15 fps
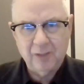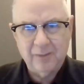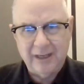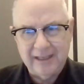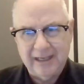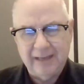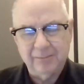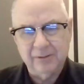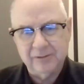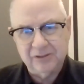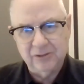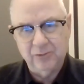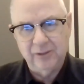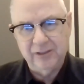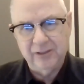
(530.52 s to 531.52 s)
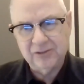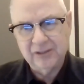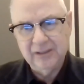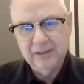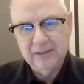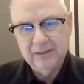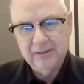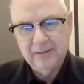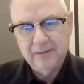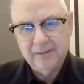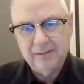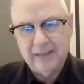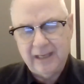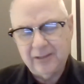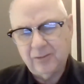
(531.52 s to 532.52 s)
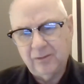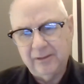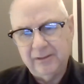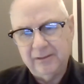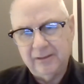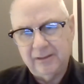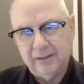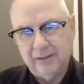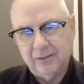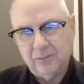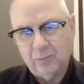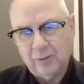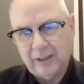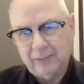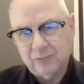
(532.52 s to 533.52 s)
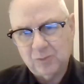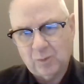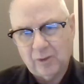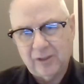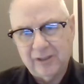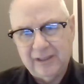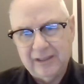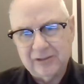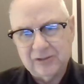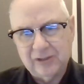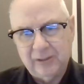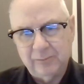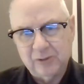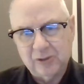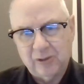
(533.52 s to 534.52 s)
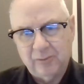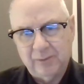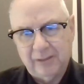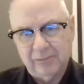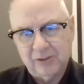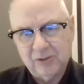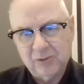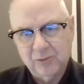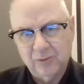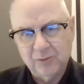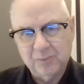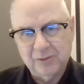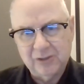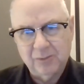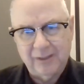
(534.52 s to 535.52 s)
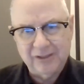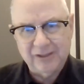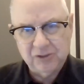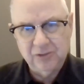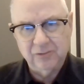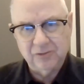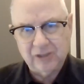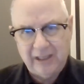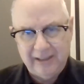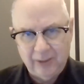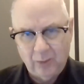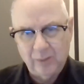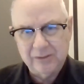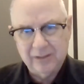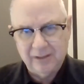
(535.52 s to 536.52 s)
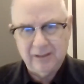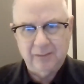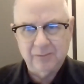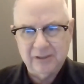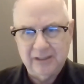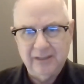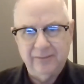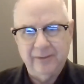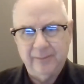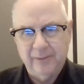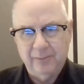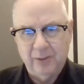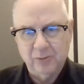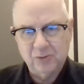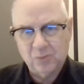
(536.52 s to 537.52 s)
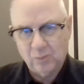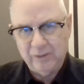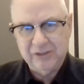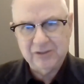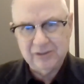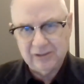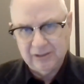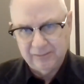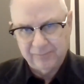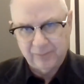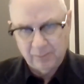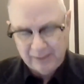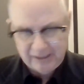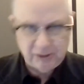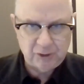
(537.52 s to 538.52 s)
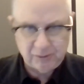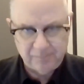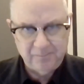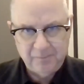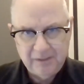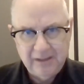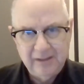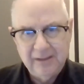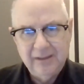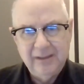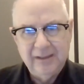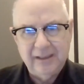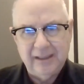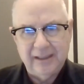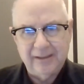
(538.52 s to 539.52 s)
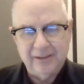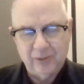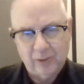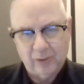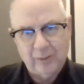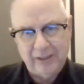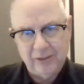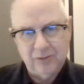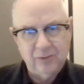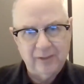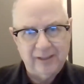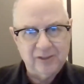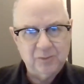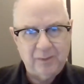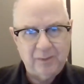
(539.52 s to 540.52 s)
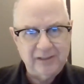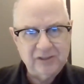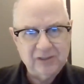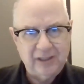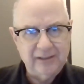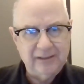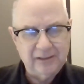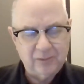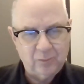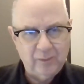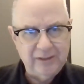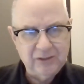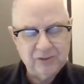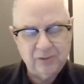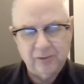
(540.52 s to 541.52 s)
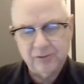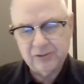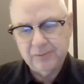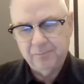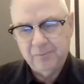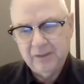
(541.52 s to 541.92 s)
Part of my duties, not only when I was working in Kansas City, Missouri public schools, but to my students. I owe it to them to give them the most recent information. And the only way you do that is by studying and research.